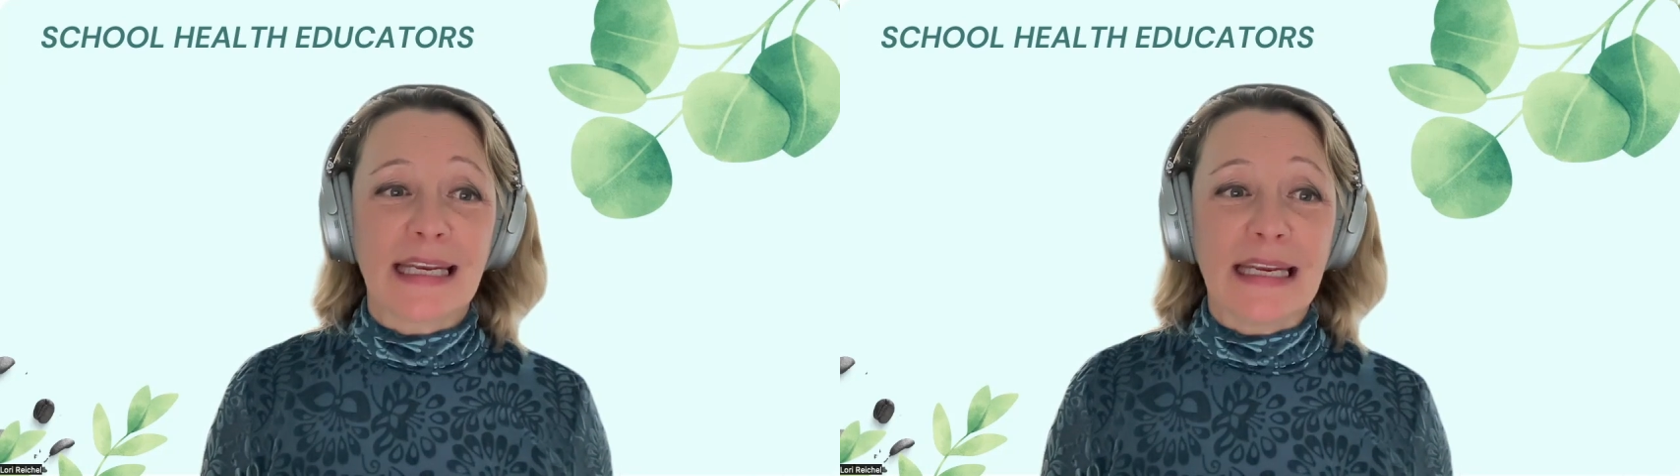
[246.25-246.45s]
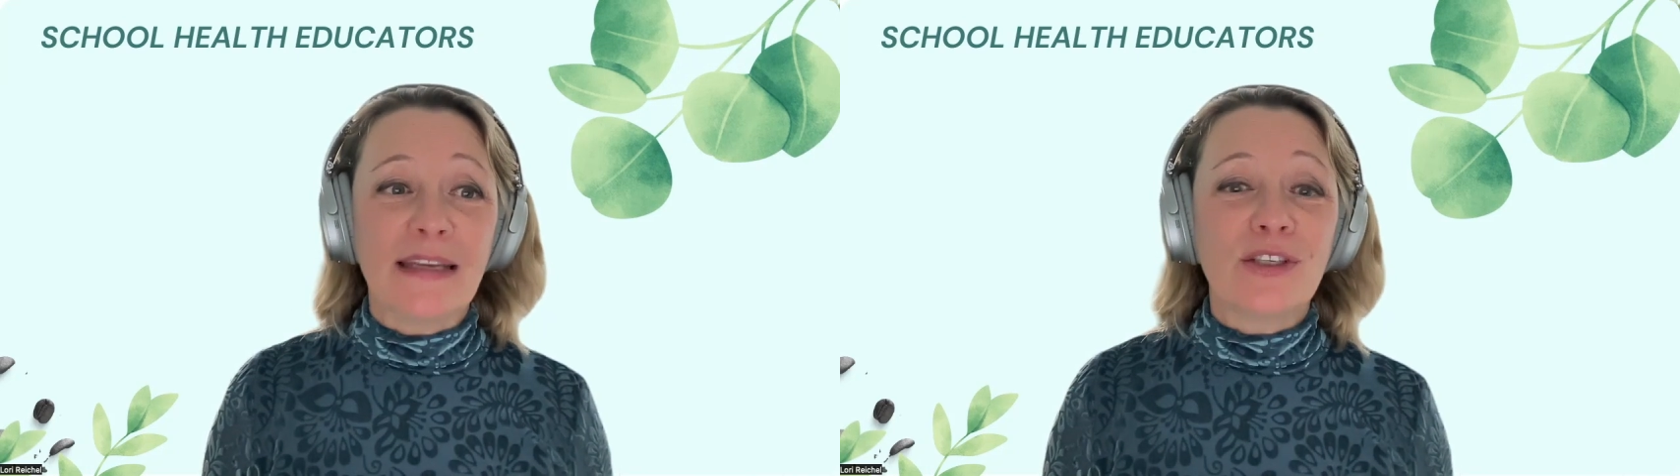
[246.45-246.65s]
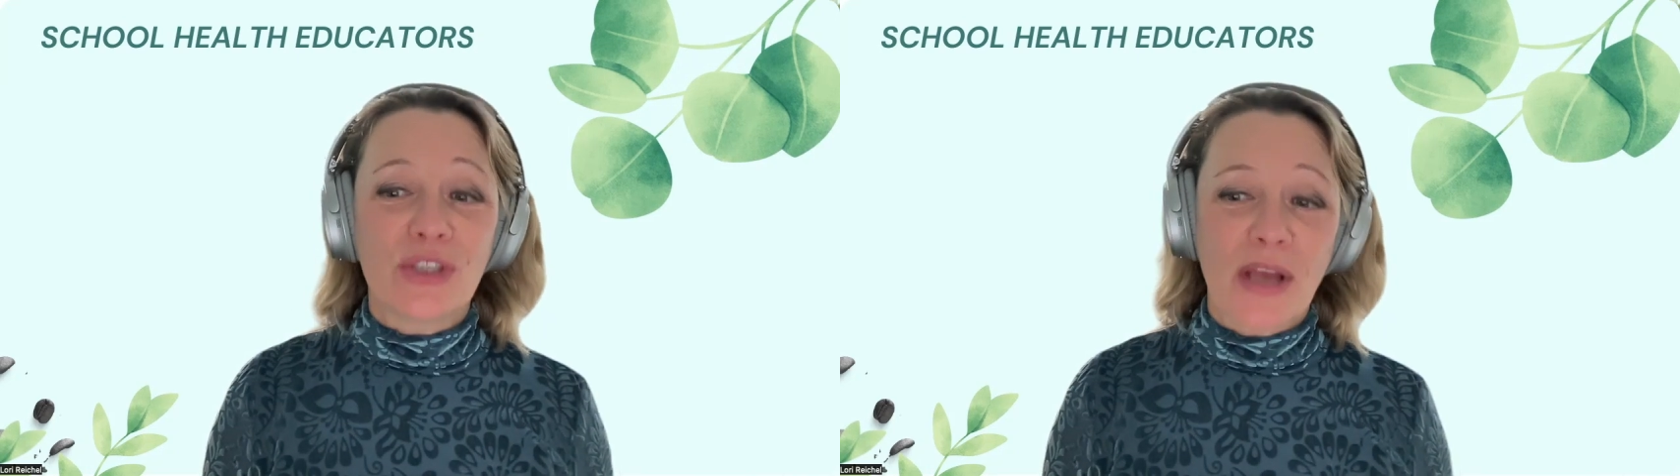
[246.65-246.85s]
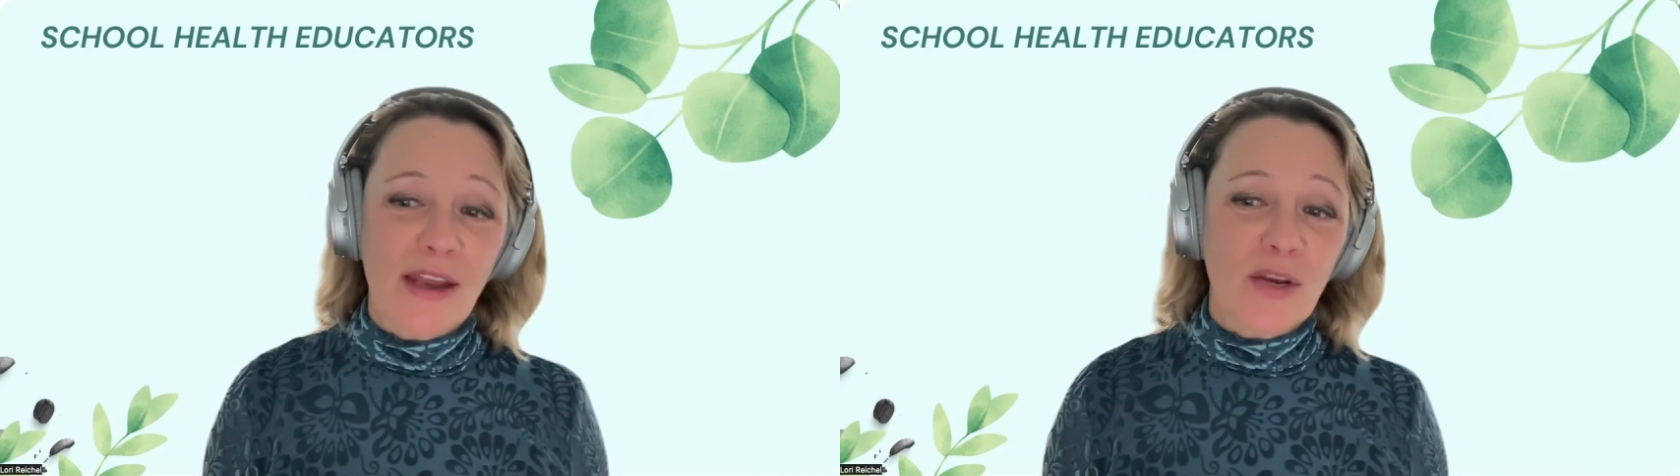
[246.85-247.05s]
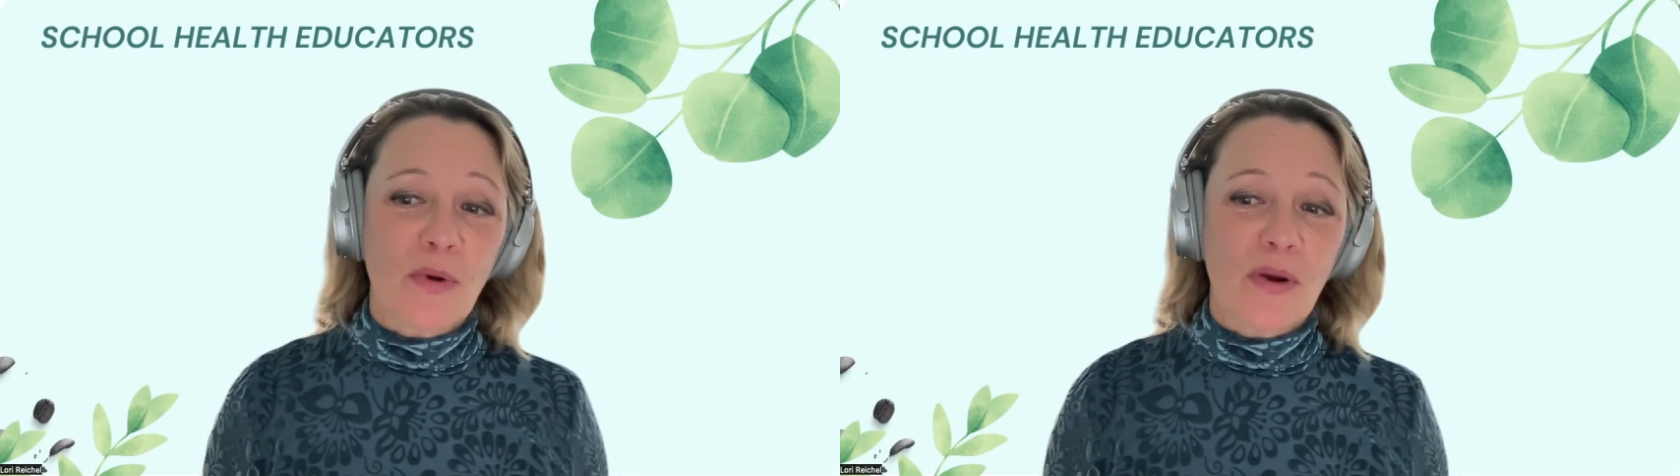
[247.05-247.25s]
in
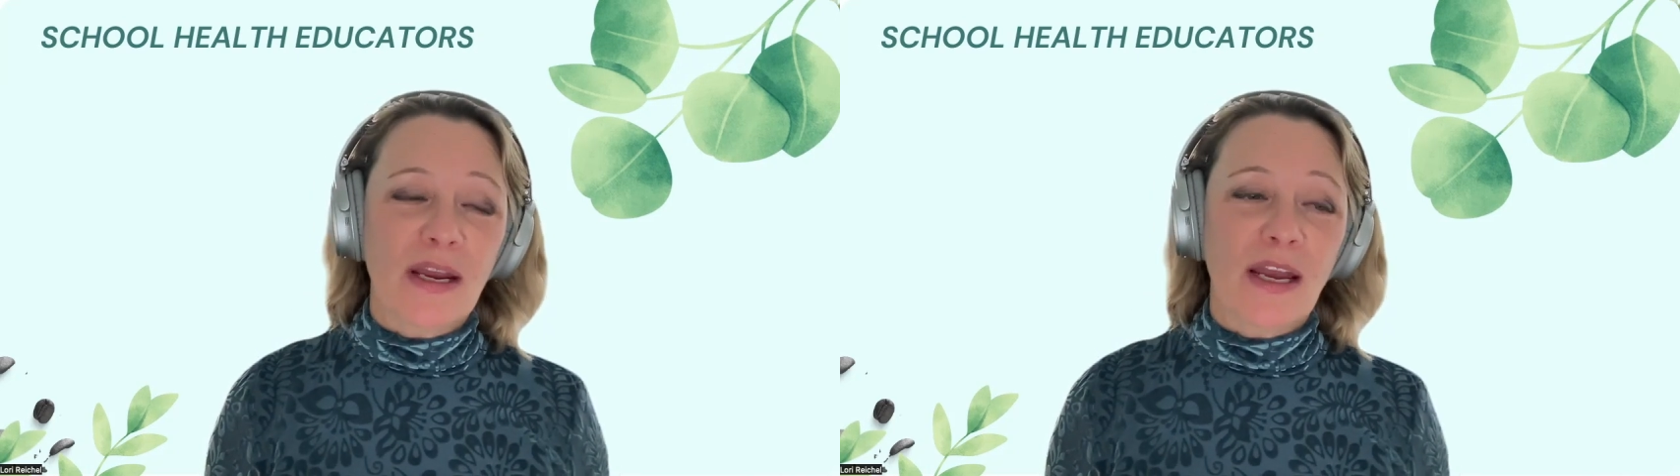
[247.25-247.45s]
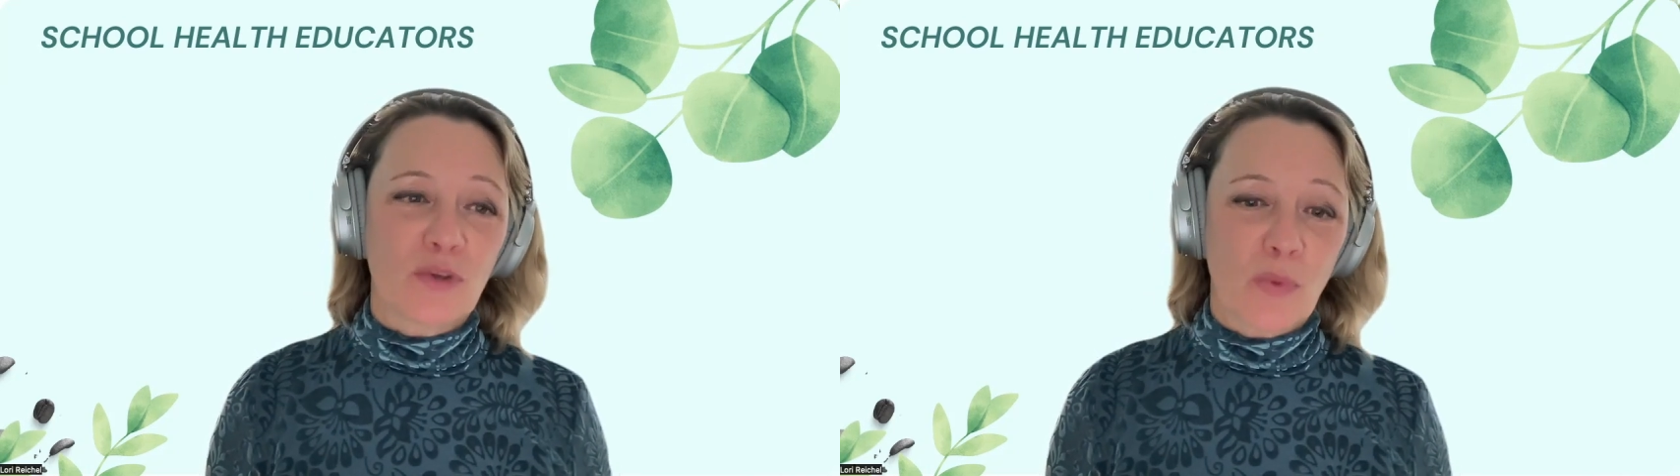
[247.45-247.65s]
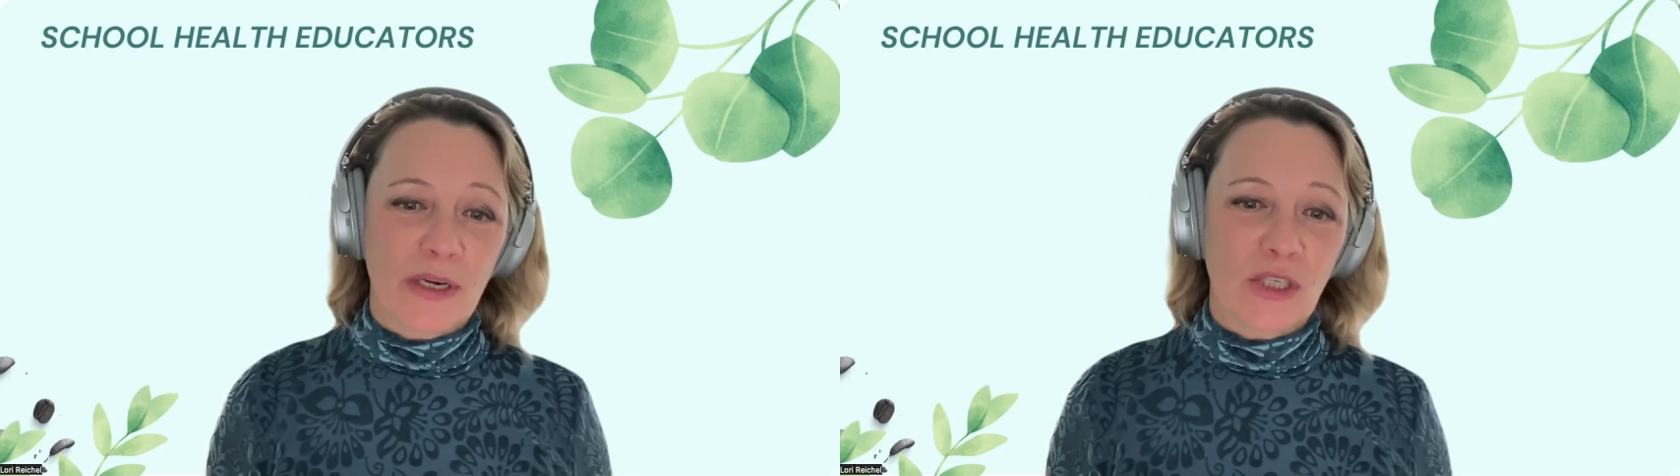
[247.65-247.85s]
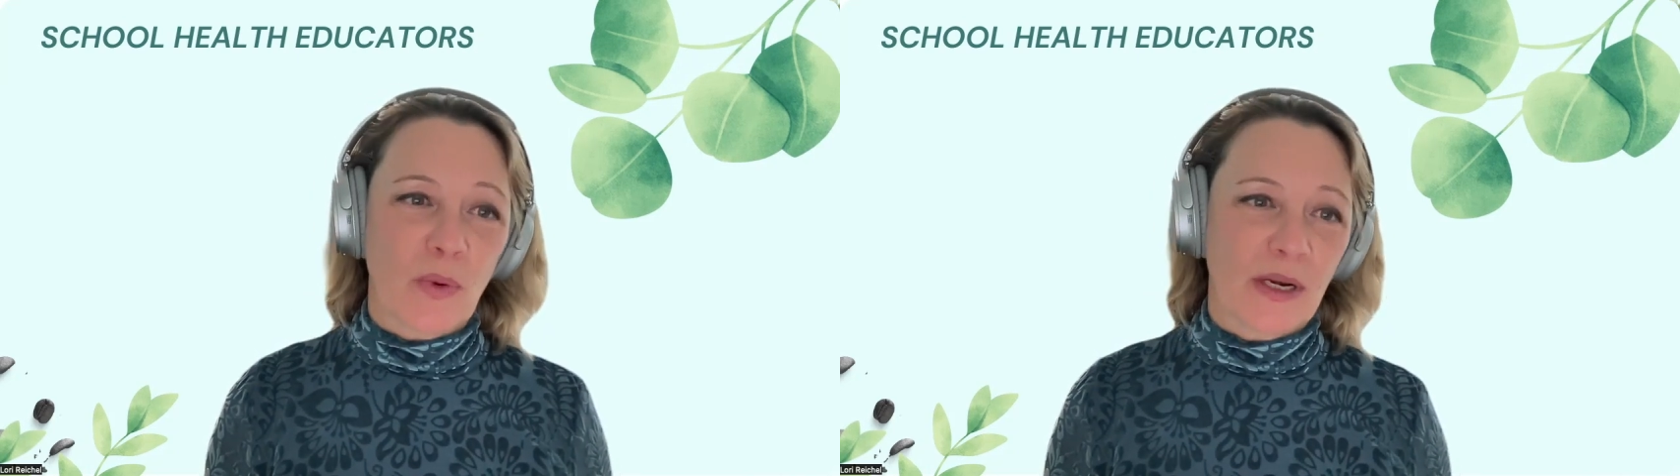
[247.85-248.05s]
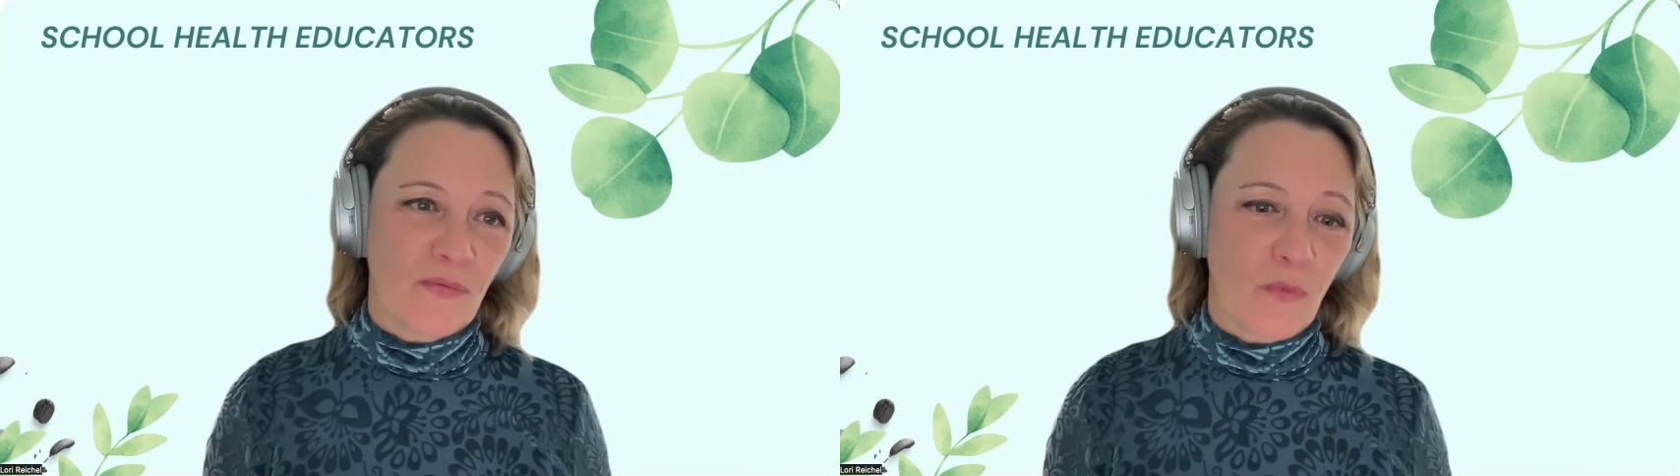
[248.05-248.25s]
January of
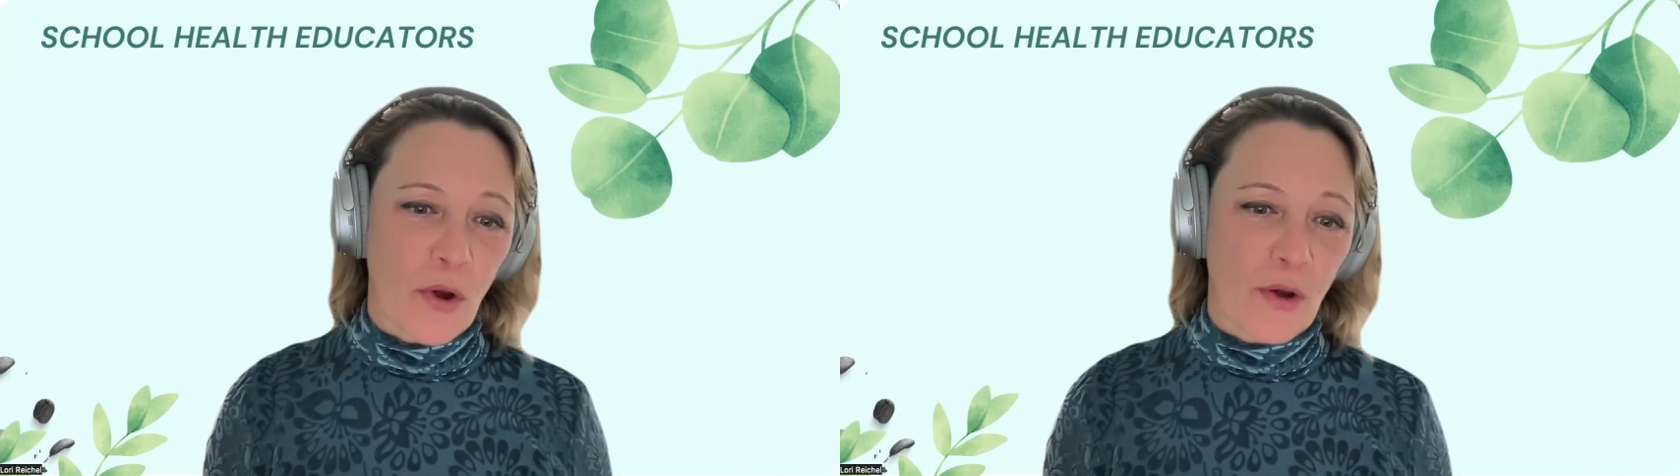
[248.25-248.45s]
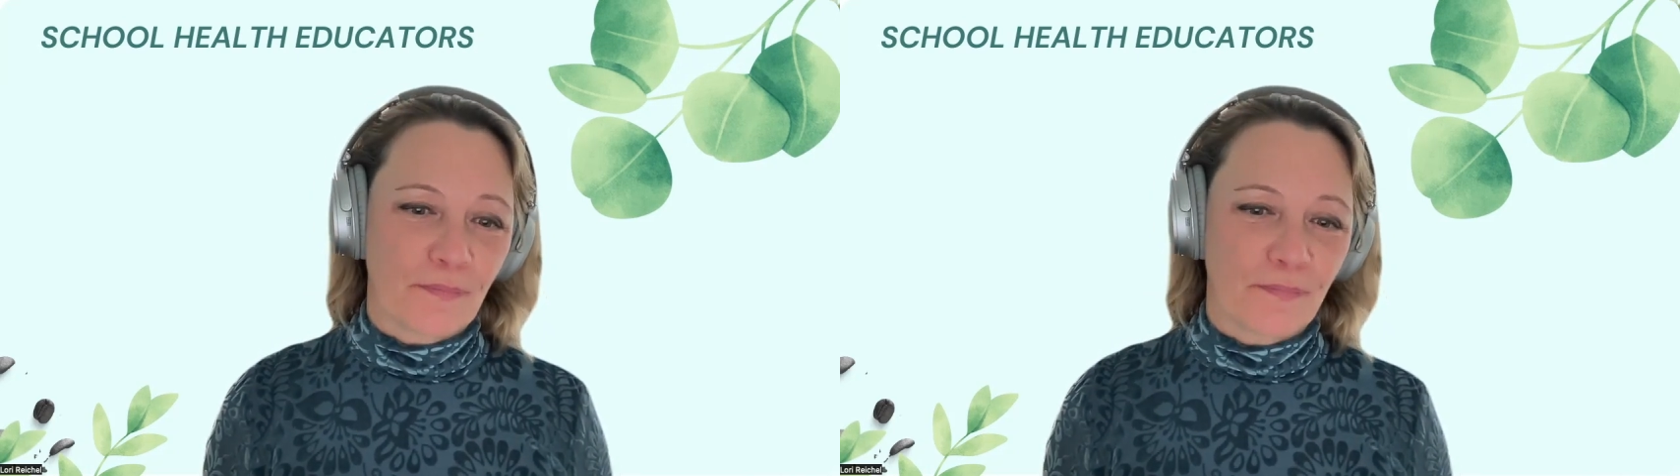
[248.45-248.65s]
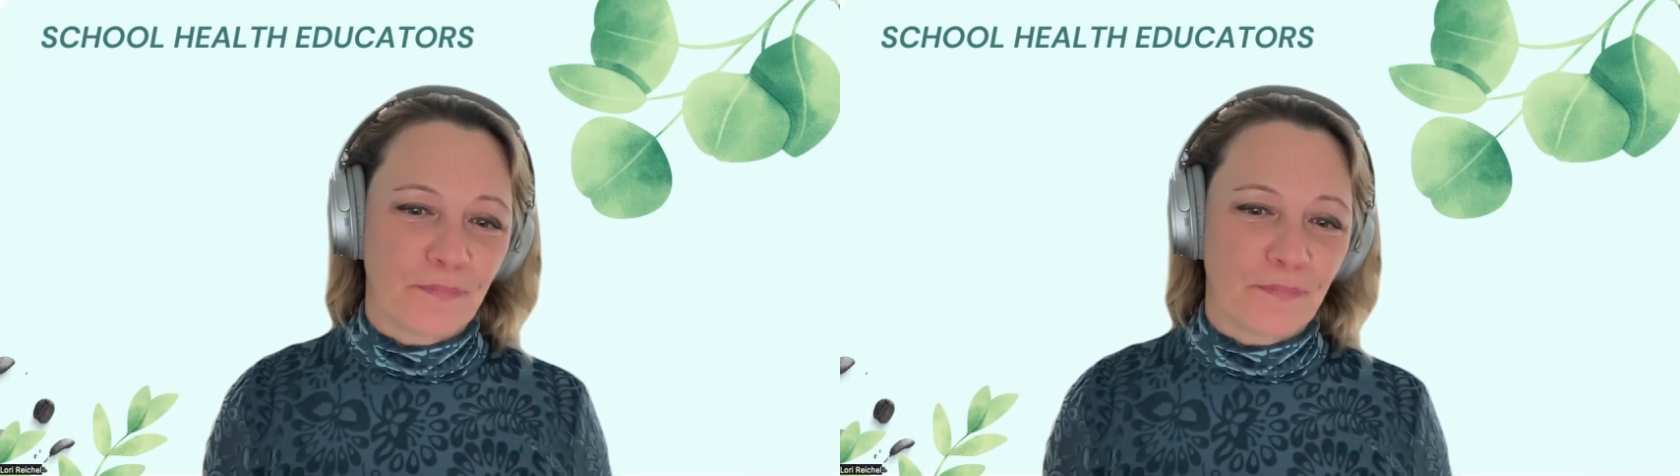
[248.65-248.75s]
2024.